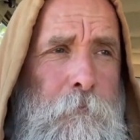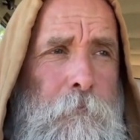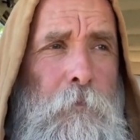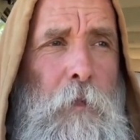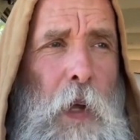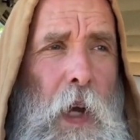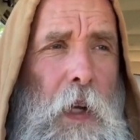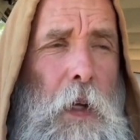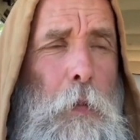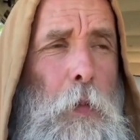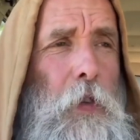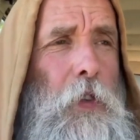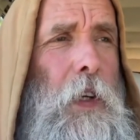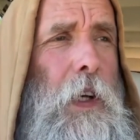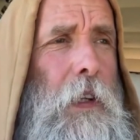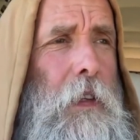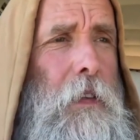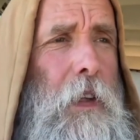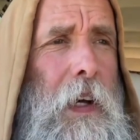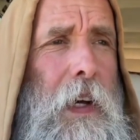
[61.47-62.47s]

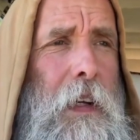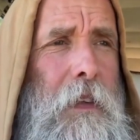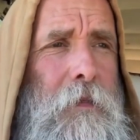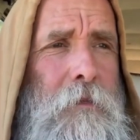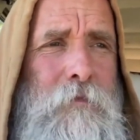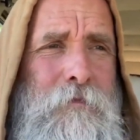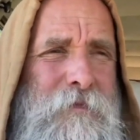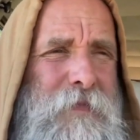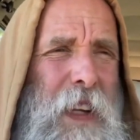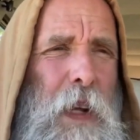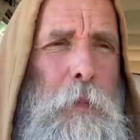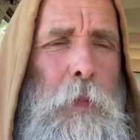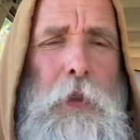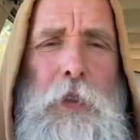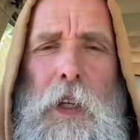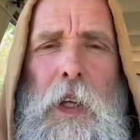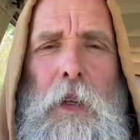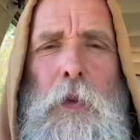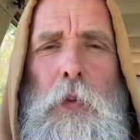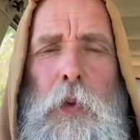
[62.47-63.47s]
90%, and
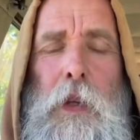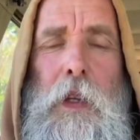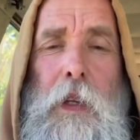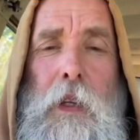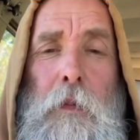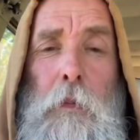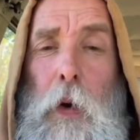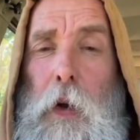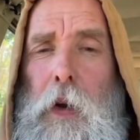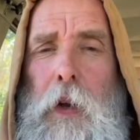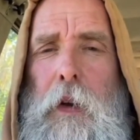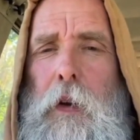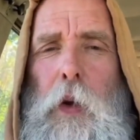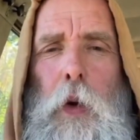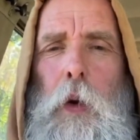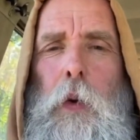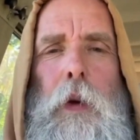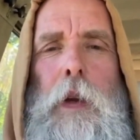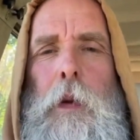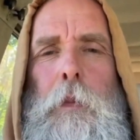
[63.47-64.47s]
10% with the modern
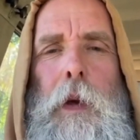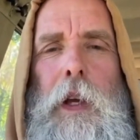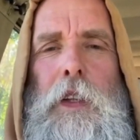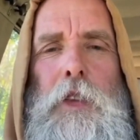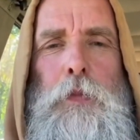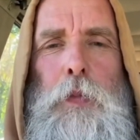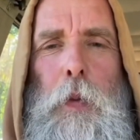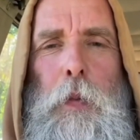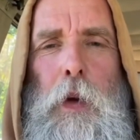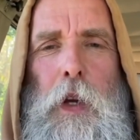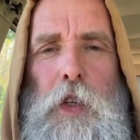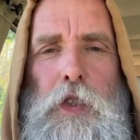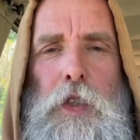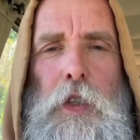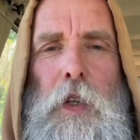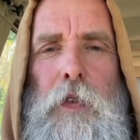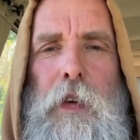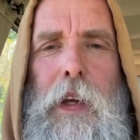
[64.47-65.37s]
already mixed population of